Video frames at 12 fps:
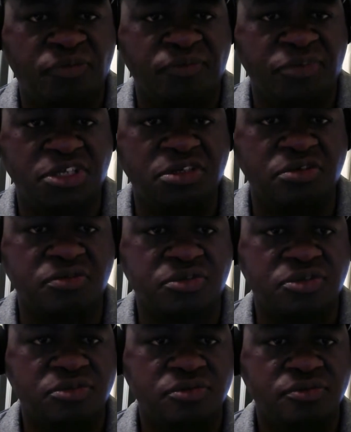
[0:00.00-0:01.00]
the
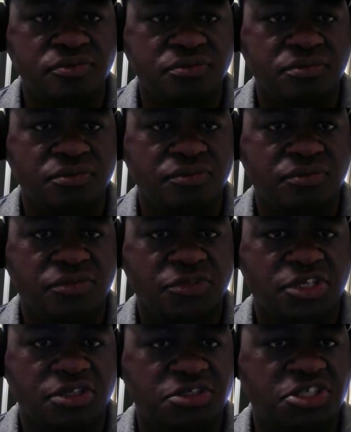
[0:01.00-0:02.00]
Eagles.
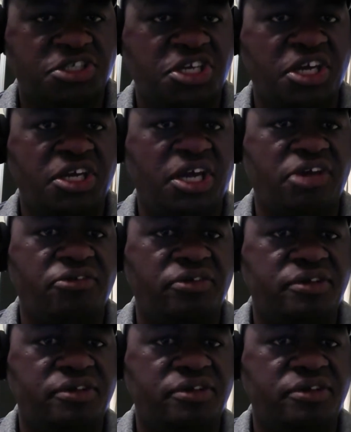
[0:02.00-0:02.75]
Just can't have it.